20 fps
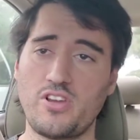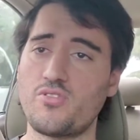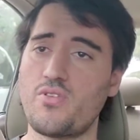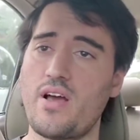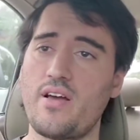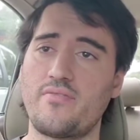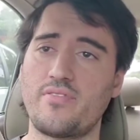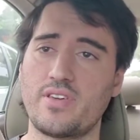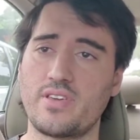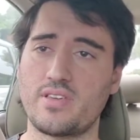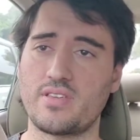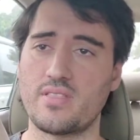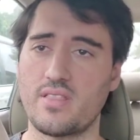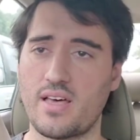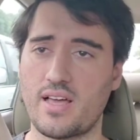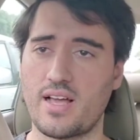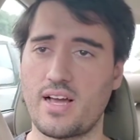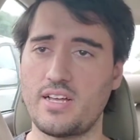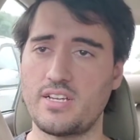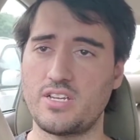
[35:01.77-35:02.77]
driving
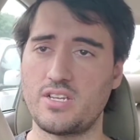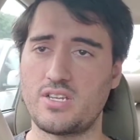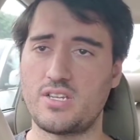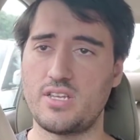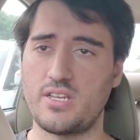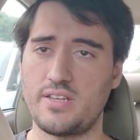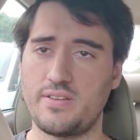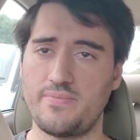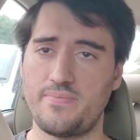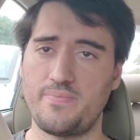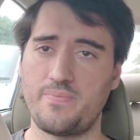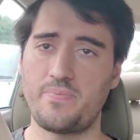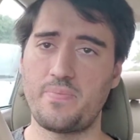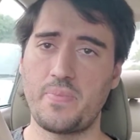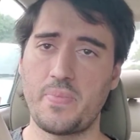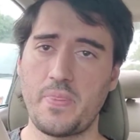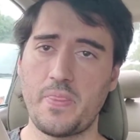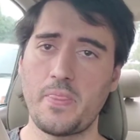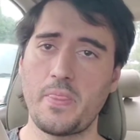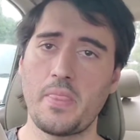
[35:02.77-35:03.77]
like I just did.
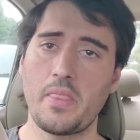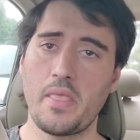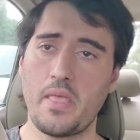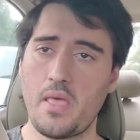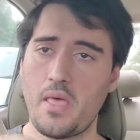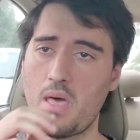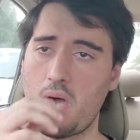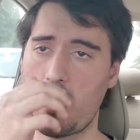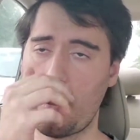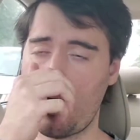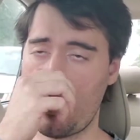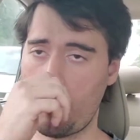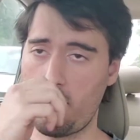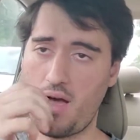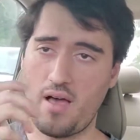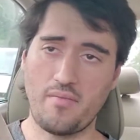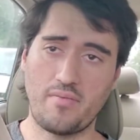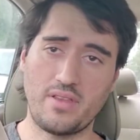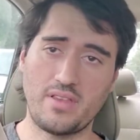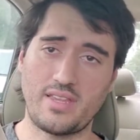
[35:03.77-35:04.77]

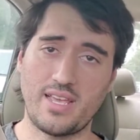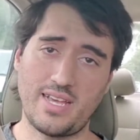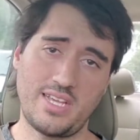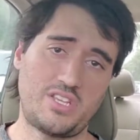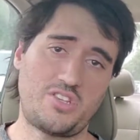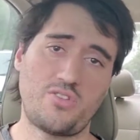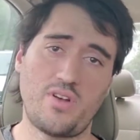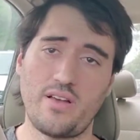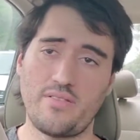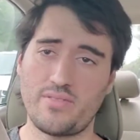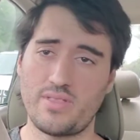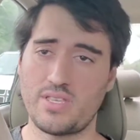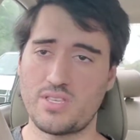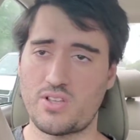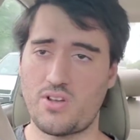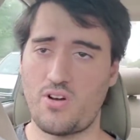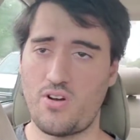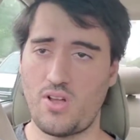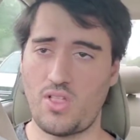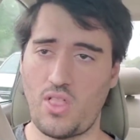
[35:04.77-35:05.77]
I've been test driving this
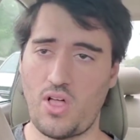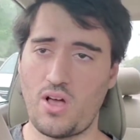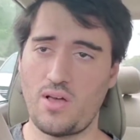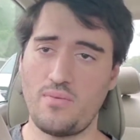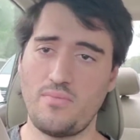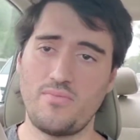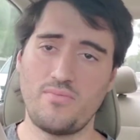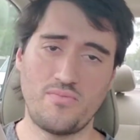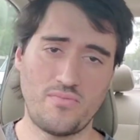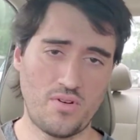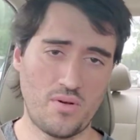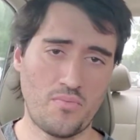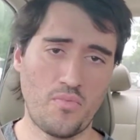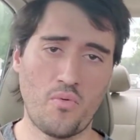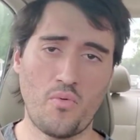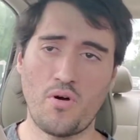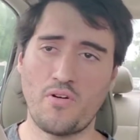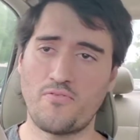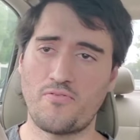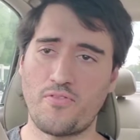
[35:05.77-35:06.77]
car a lot. Number
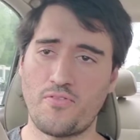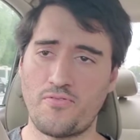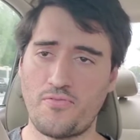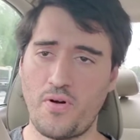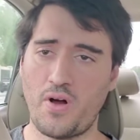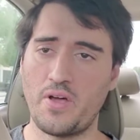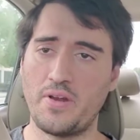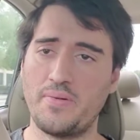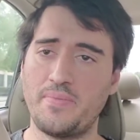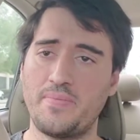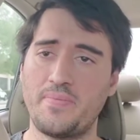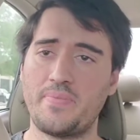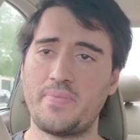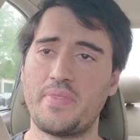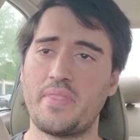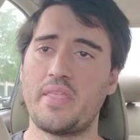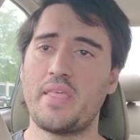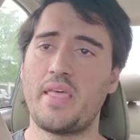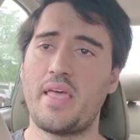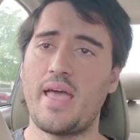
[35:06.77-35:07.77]
one, for fun,
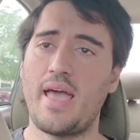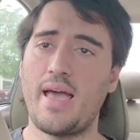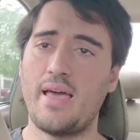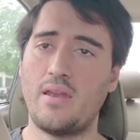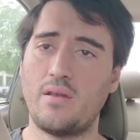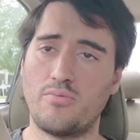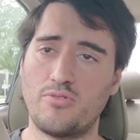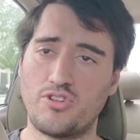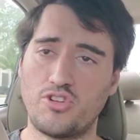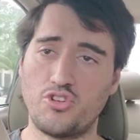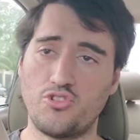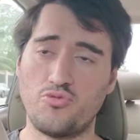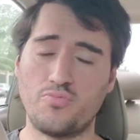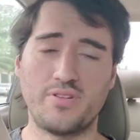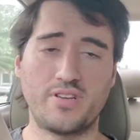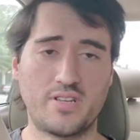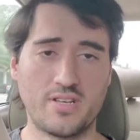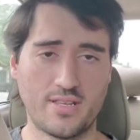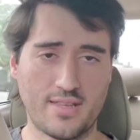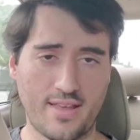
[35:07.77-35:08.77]
and number two,
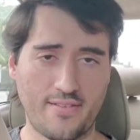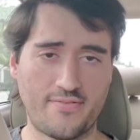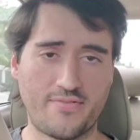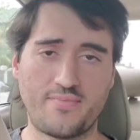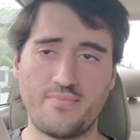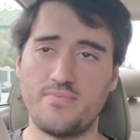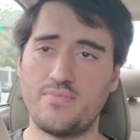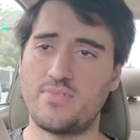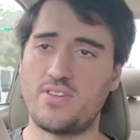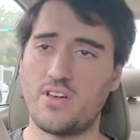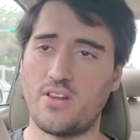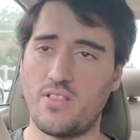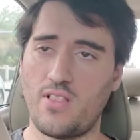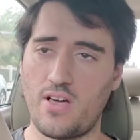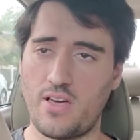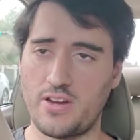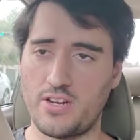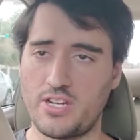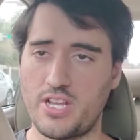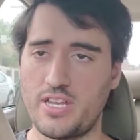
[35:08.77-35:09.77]
because I've done a
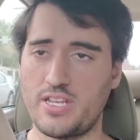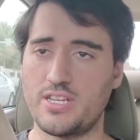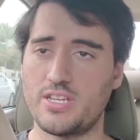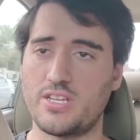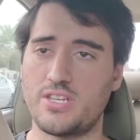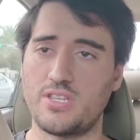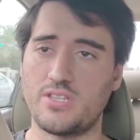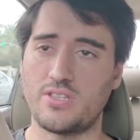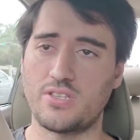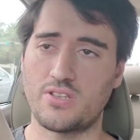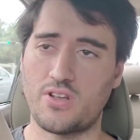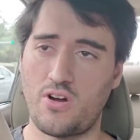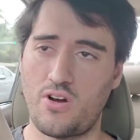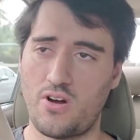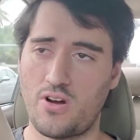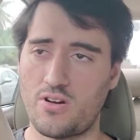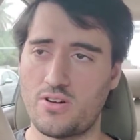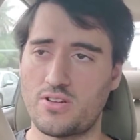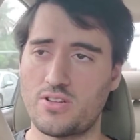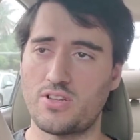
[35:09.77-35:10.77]
lot of changes to this
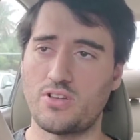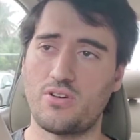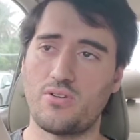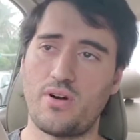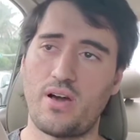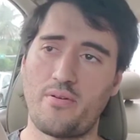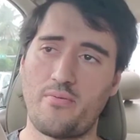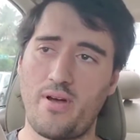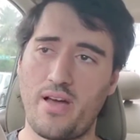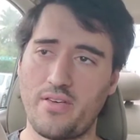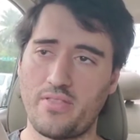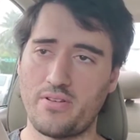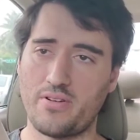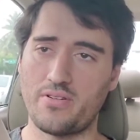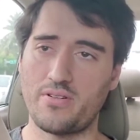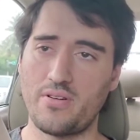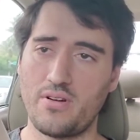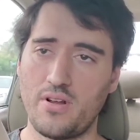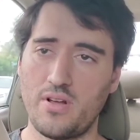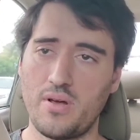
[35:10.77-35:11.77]
car, so I'd
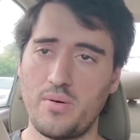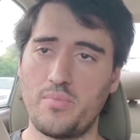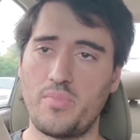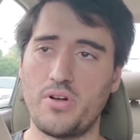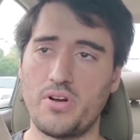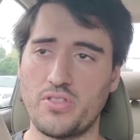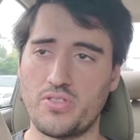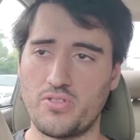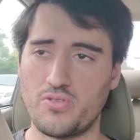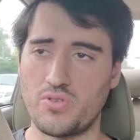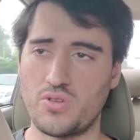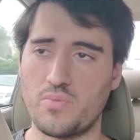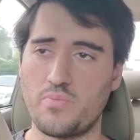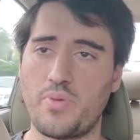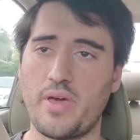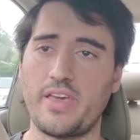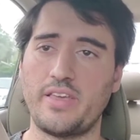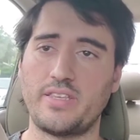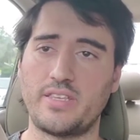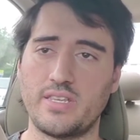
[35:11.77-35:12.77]
rather put it through some
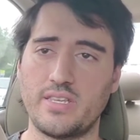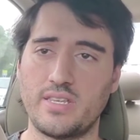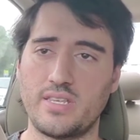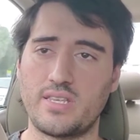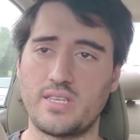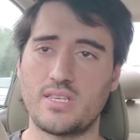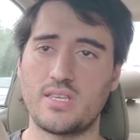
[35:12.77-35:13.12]
paces